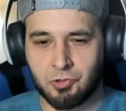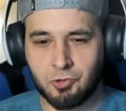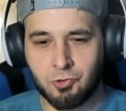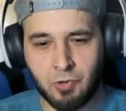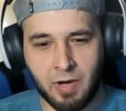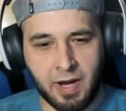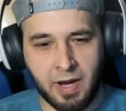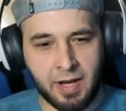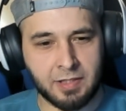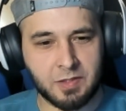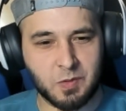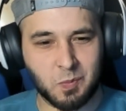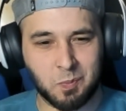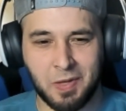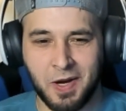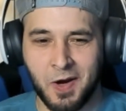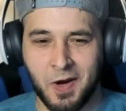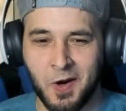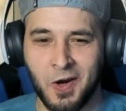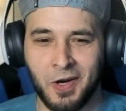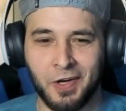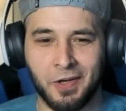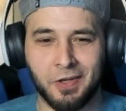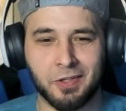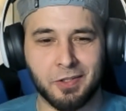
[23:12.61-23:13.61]

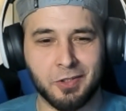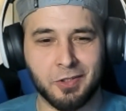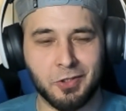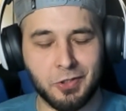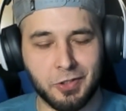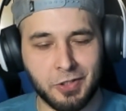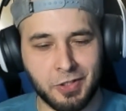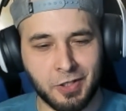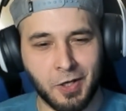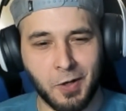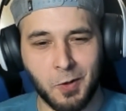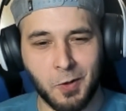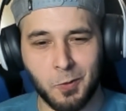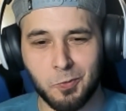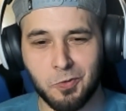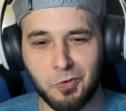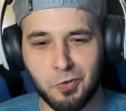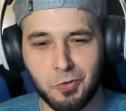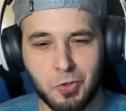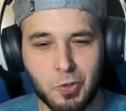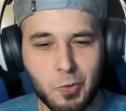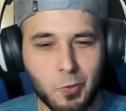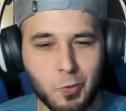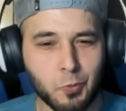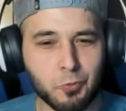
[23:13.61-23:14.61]
transparent,
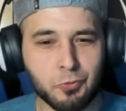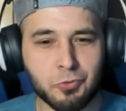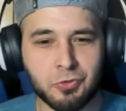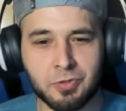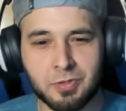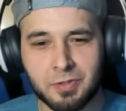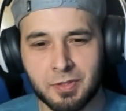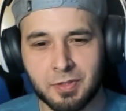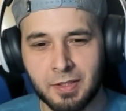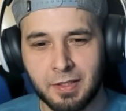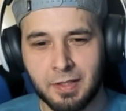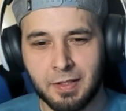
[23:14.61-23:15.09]
news